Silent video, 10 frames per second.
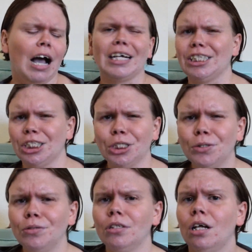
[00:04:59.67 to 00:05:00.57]
a
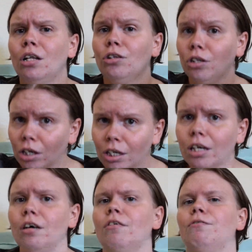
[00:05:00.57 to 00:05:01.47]
cute
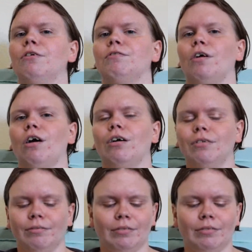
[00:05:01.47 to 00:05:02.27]
look for fall.